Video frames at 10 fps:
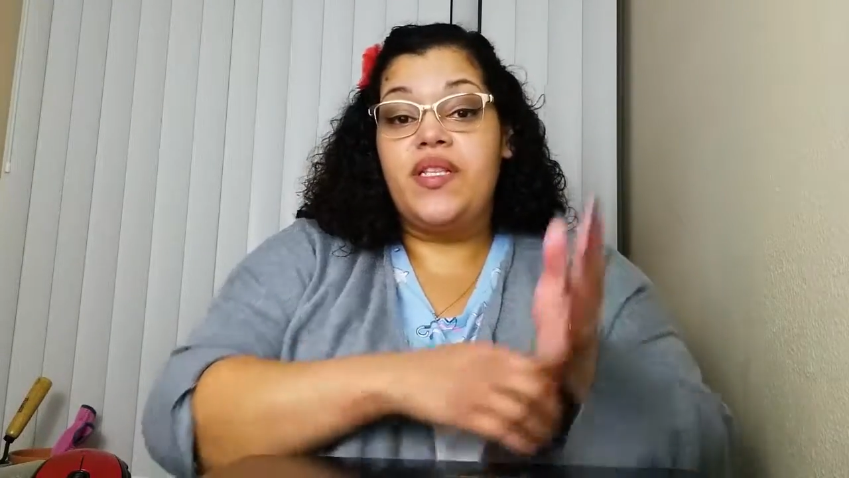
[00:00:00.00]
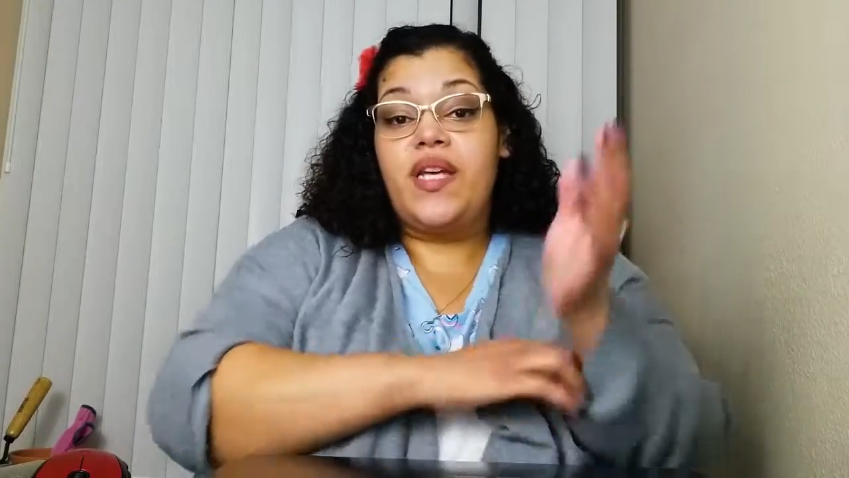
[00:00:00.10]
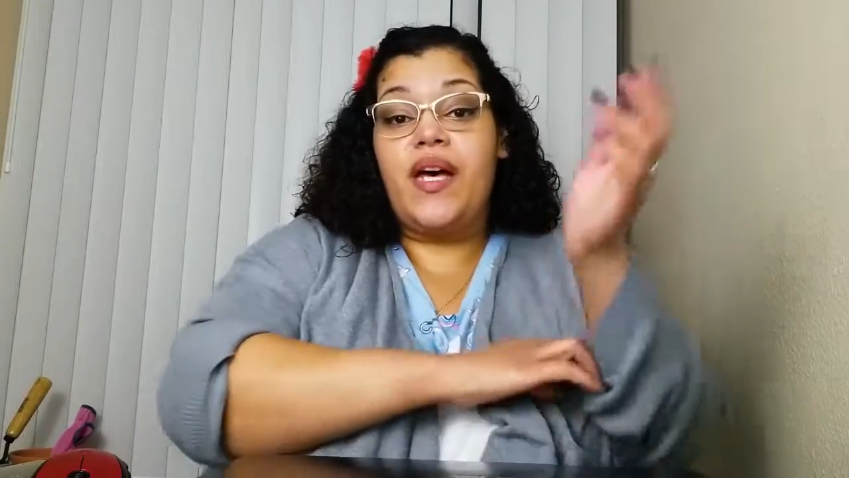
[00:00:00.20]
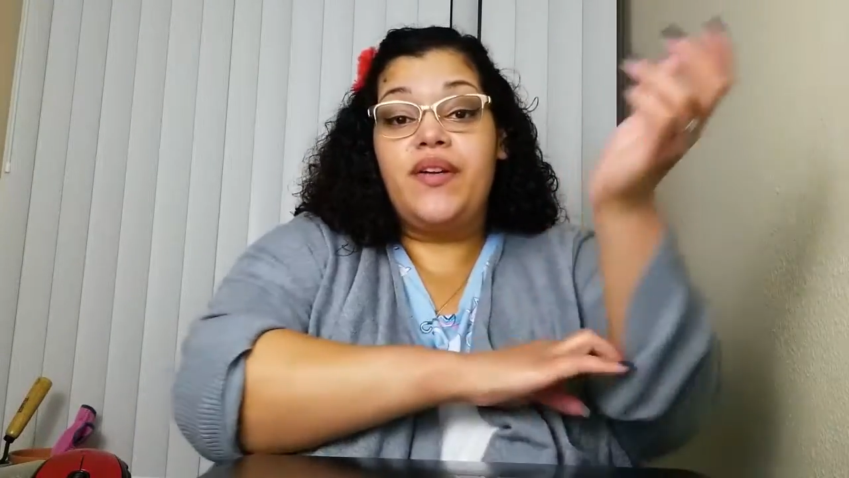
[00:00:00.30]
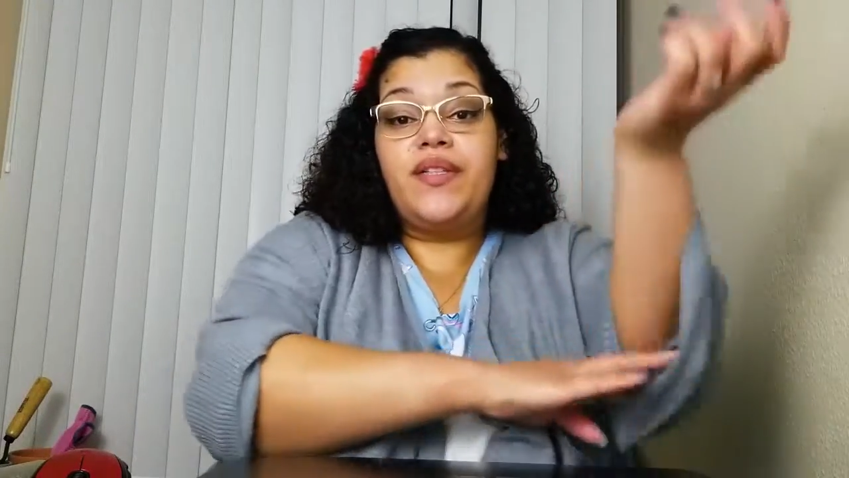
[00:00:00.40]
the
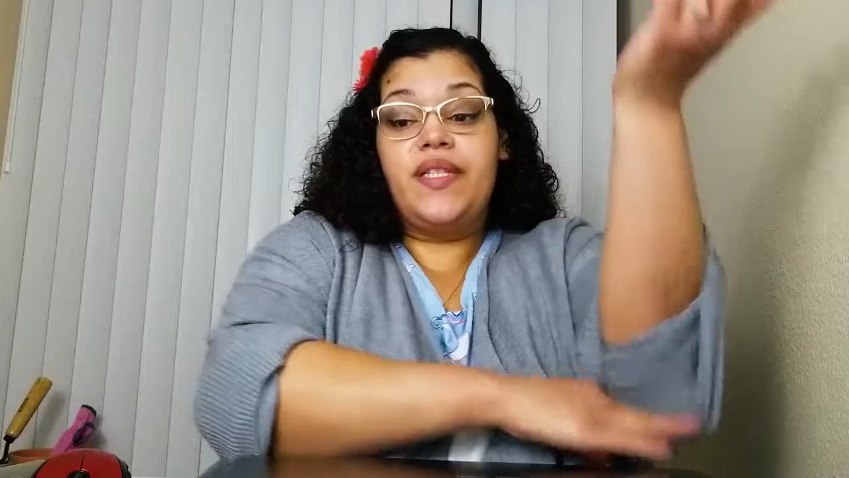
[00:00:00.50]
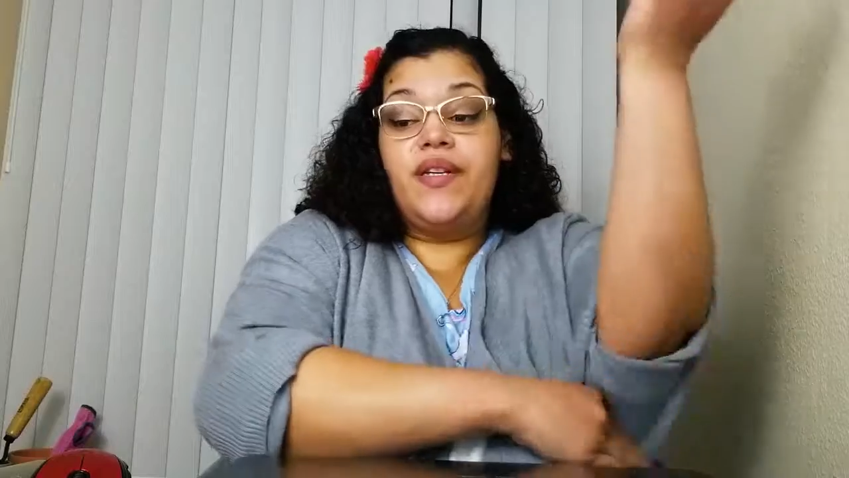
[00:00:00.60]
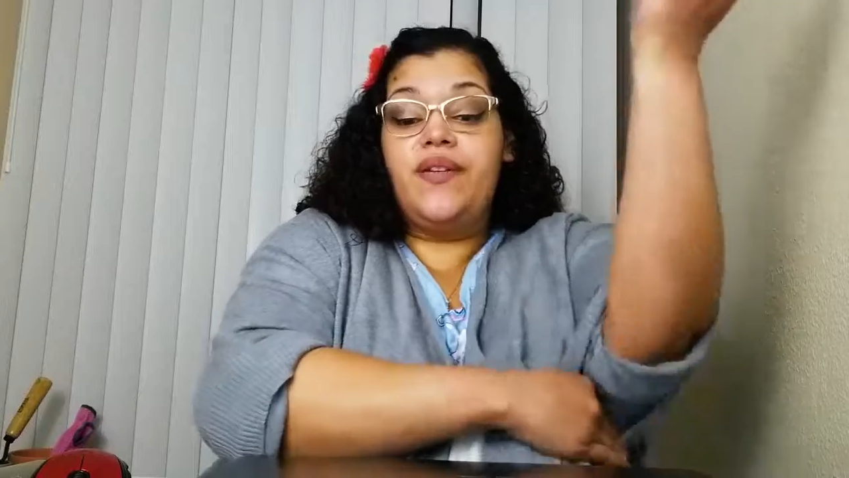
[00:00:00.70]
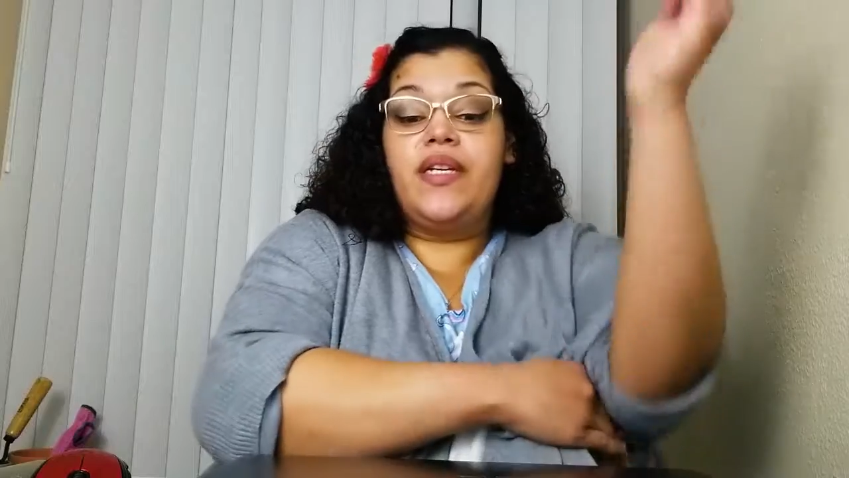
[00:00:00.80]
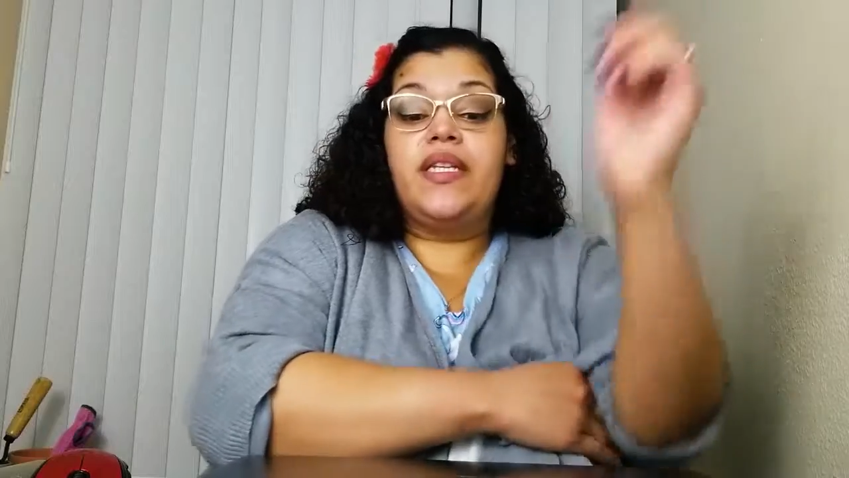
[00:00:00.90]
entire
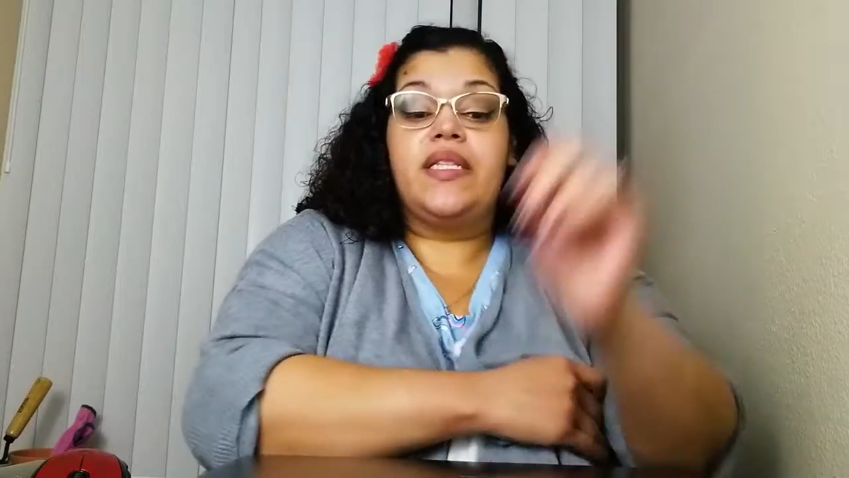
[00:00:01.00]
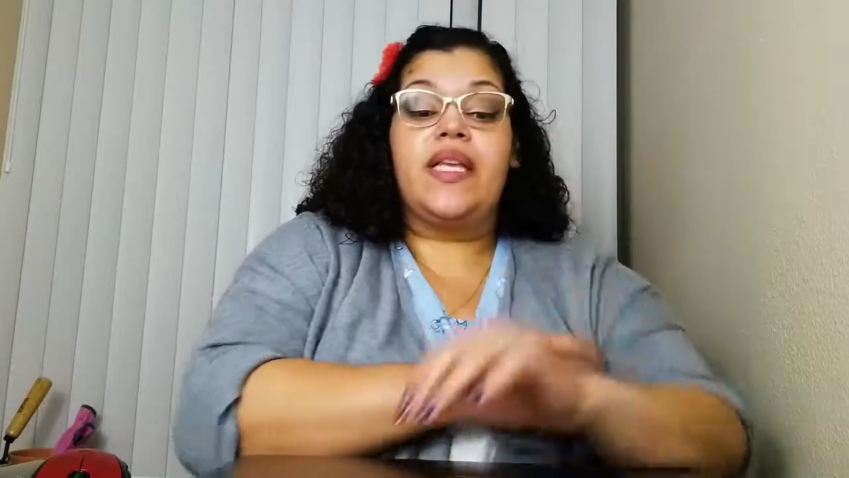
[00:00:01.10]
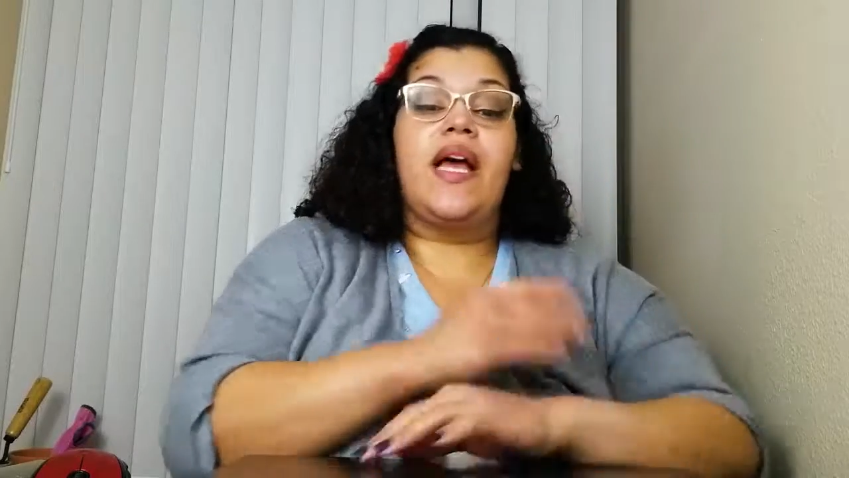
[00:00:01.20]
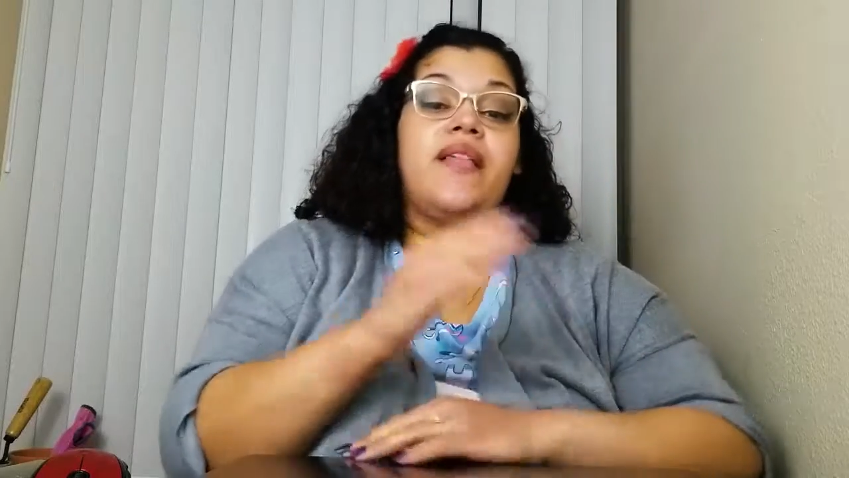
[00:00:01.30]
series